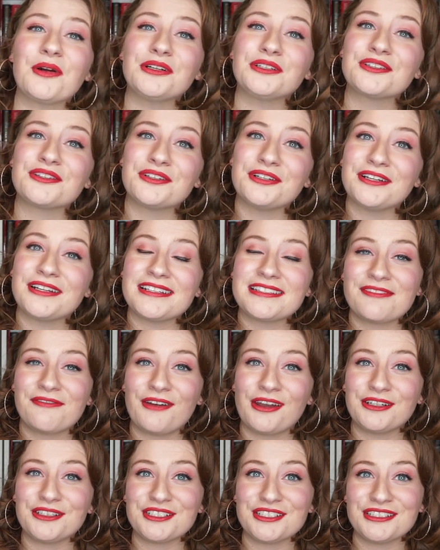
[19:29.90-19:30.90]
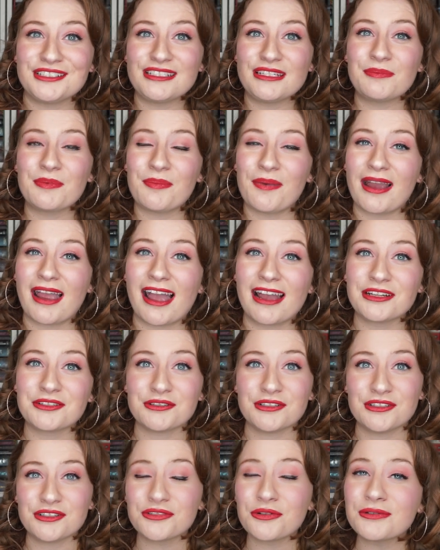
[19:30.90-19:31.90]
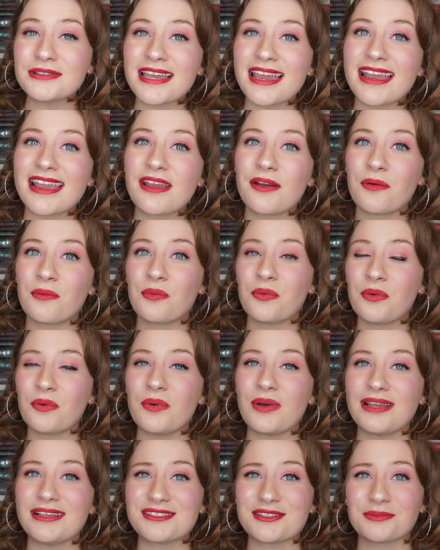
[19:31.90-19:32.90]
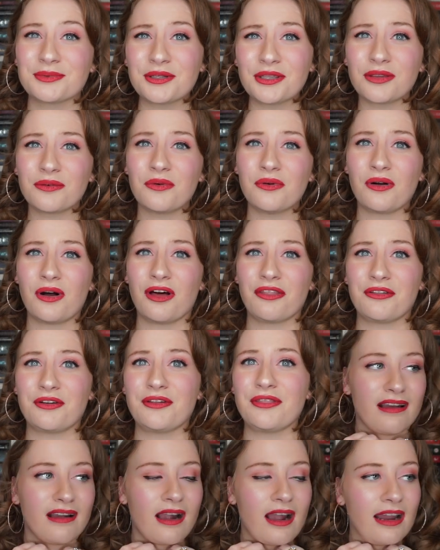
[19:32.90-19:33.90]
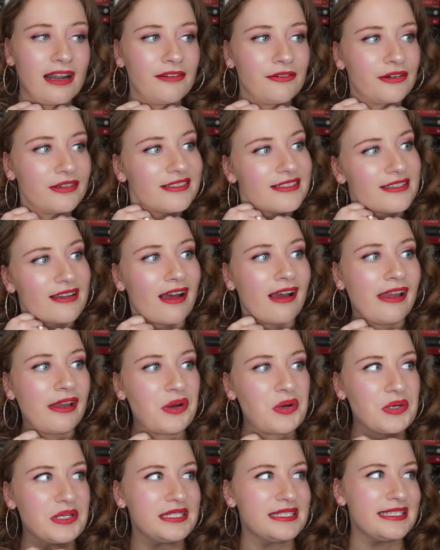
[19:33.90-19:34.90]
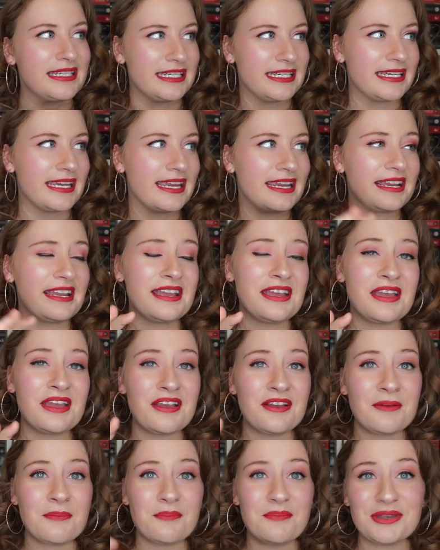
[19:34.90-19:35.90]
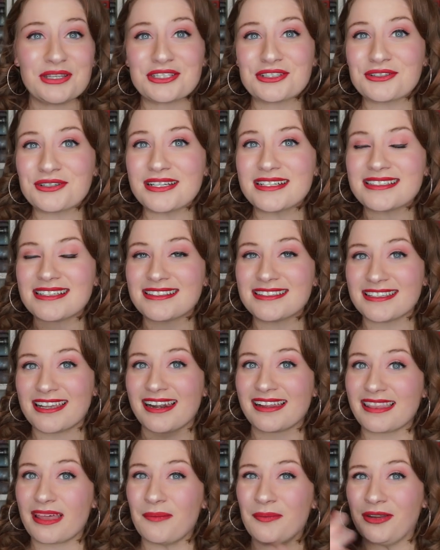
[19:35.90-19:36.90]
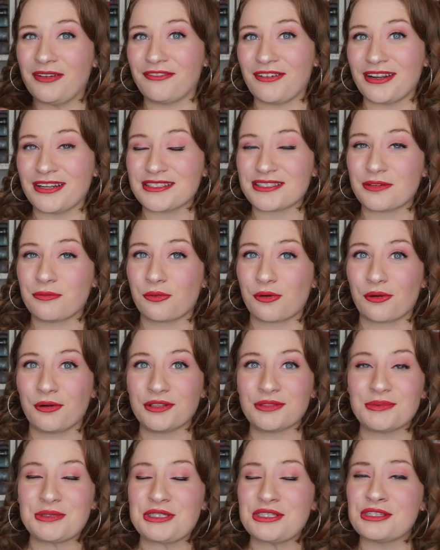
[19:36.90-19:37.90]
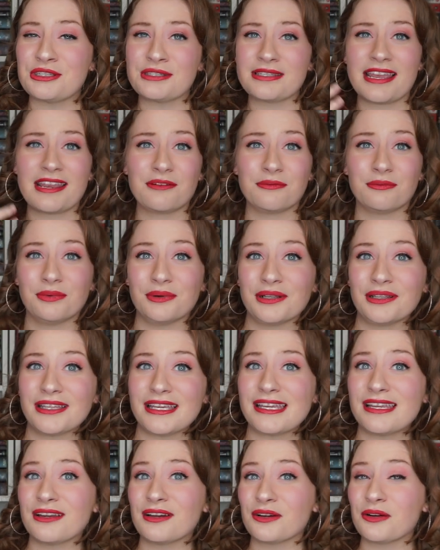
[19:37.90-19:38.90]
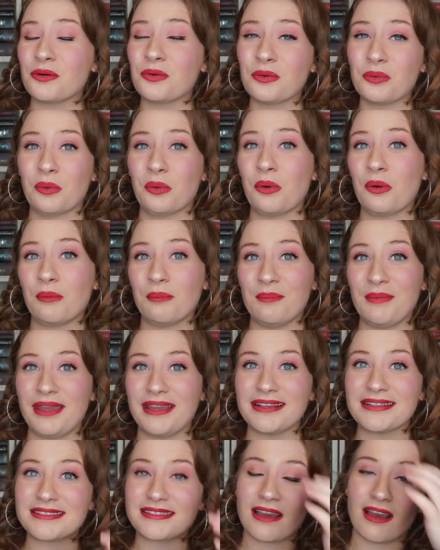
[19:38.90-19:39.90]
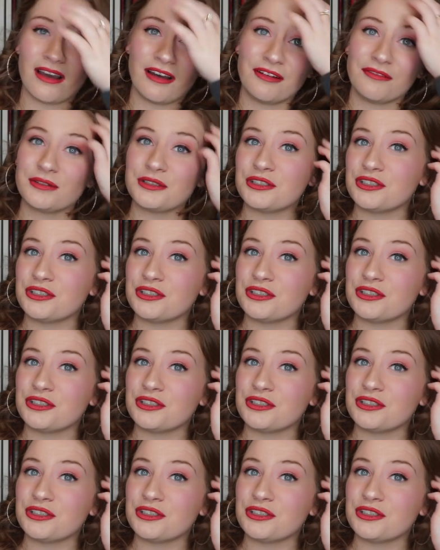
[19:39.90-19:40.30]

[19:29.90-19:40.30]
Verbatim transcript: March 3rd is The Vanishing Deep by Astrid Schulte, who is a really cool author. That kind of her style is taking mysteries and setting them in fantasy worlds, which is just a really cool mix of